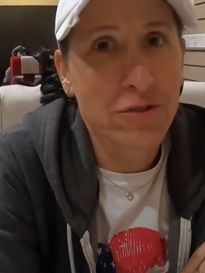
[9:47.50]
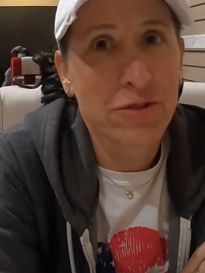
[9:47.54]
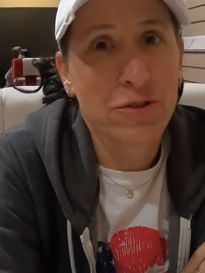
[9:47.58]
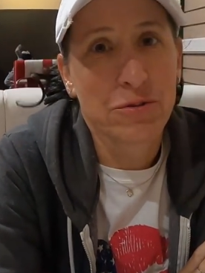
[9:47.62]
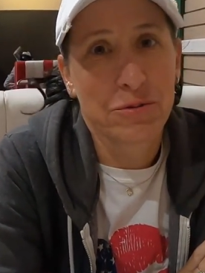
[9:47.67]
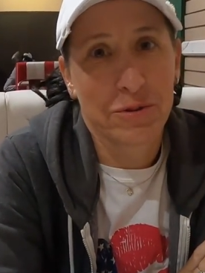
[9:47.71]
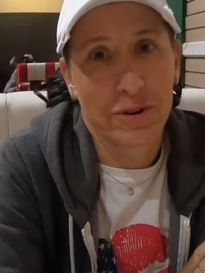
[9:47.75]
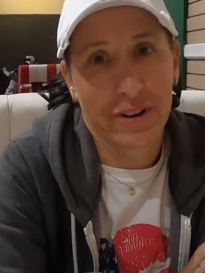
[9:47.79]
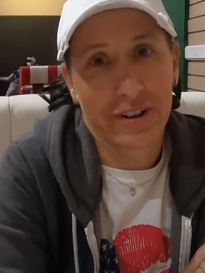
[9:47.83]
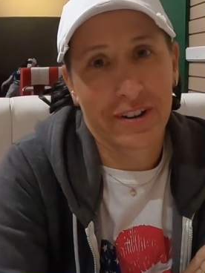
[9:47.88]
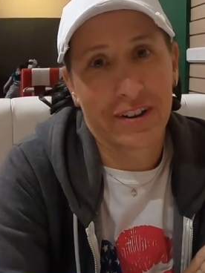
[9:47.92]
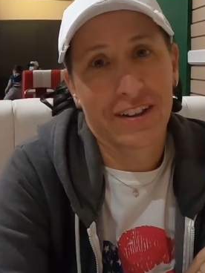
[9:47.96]
knew
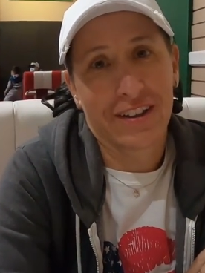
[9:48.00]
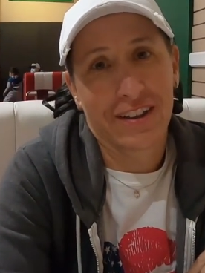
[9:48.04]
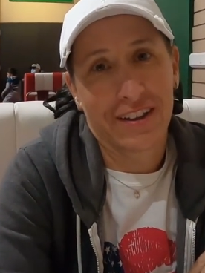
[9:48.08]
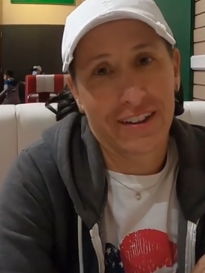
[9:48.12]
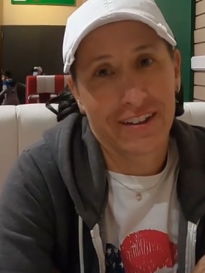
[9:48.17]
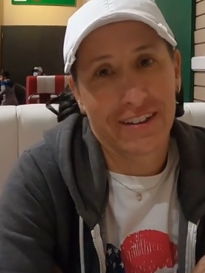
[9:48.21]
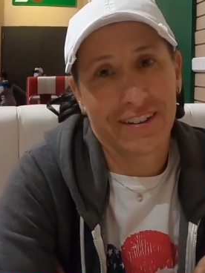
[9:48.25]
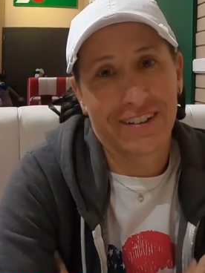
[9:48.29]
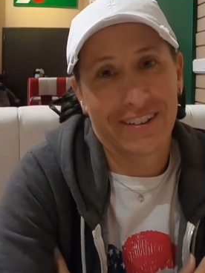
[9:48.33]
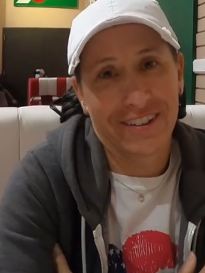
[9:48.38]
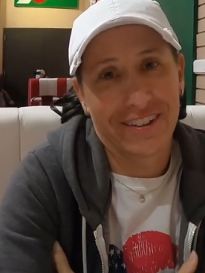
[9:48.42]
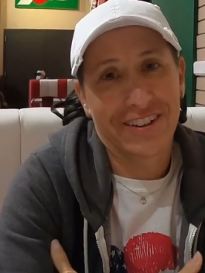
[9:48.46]
you were gonna
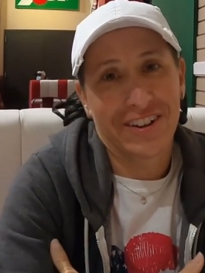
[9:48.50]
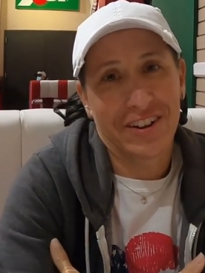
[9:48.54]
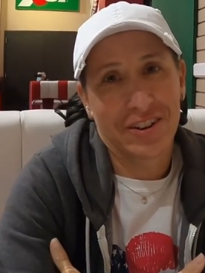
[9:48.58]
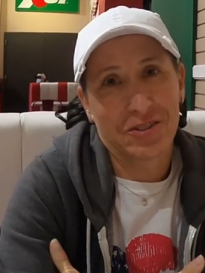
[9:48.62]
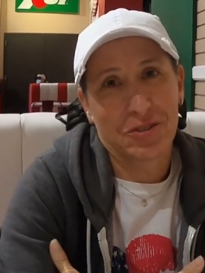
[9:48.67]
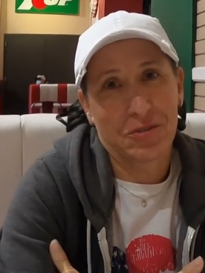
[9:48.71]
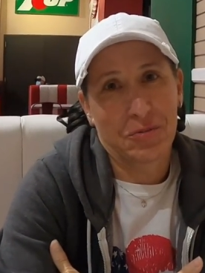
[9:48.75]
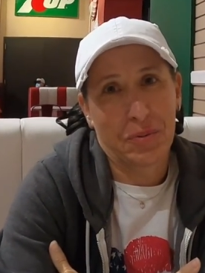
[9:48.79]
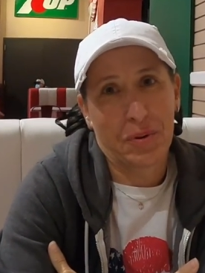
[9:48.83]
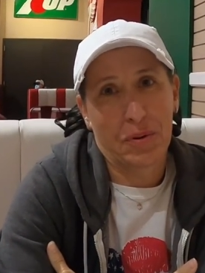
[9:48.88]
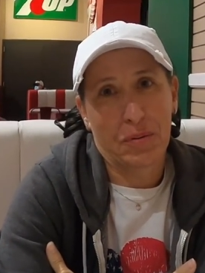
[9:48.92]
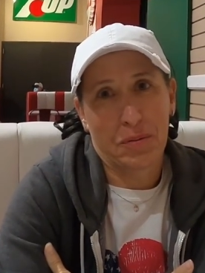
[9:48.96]
get a
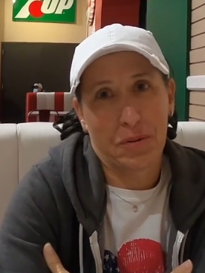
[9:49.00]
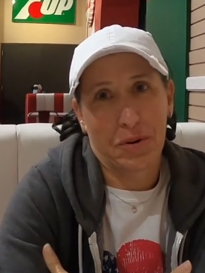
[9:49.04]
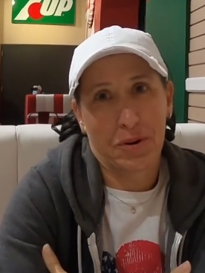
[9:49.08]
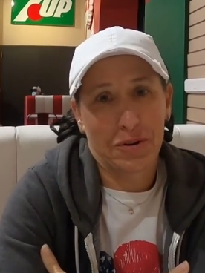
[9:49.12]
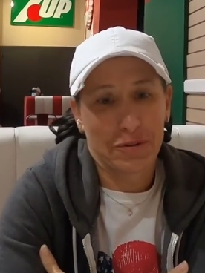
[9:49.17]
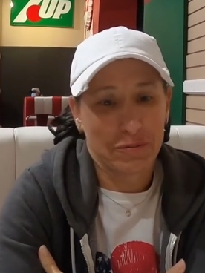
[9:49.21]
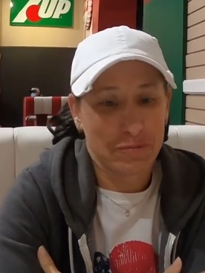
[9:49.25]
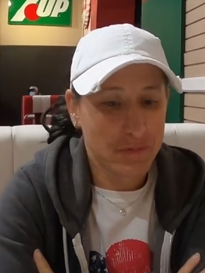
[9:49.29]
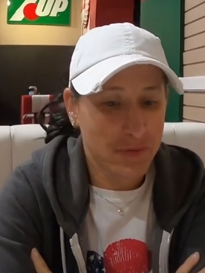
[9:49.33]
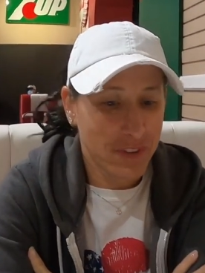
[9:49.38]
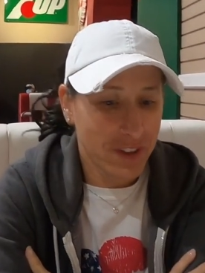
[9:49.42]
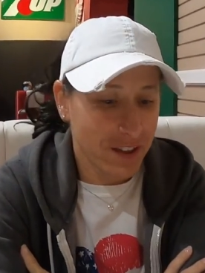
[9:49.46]
Doctor Pepper.
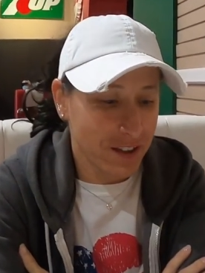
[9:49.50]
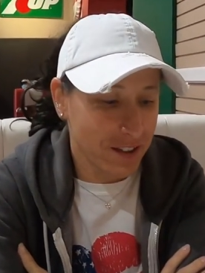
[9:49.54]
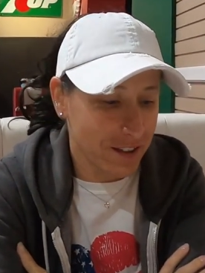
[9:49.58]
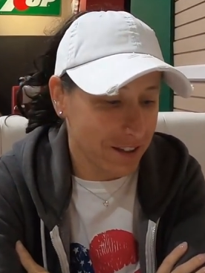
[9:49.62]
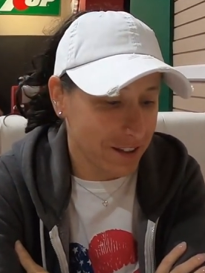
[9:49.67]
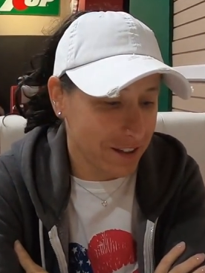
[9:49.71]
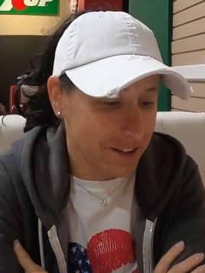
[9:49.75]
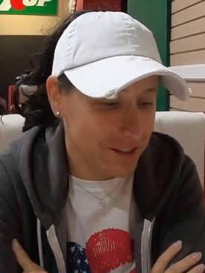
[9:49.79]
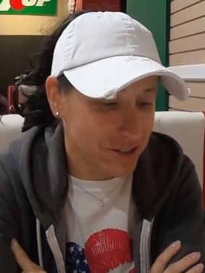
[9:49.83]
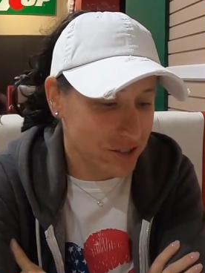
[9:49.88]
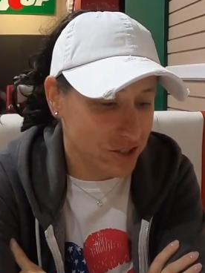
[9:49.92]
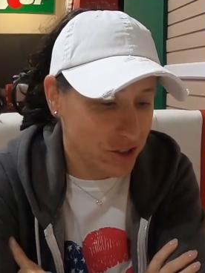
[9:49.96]
I
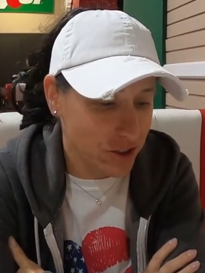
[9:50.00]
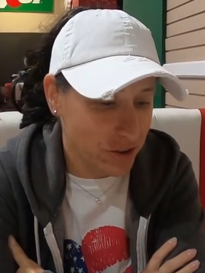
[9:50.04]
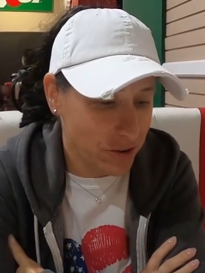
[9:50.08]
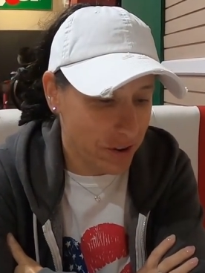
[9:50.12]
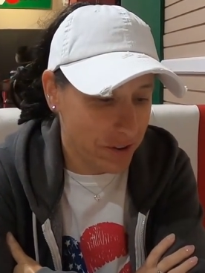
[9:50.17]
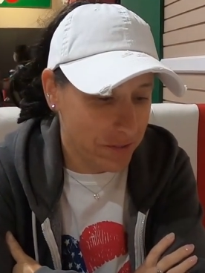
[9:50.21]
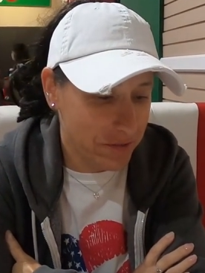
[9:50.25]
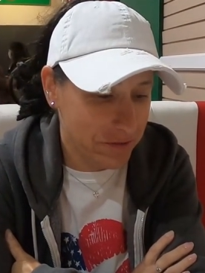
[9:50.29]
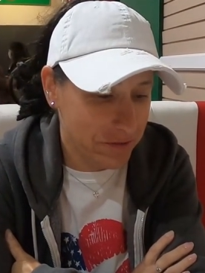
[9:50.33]
did. So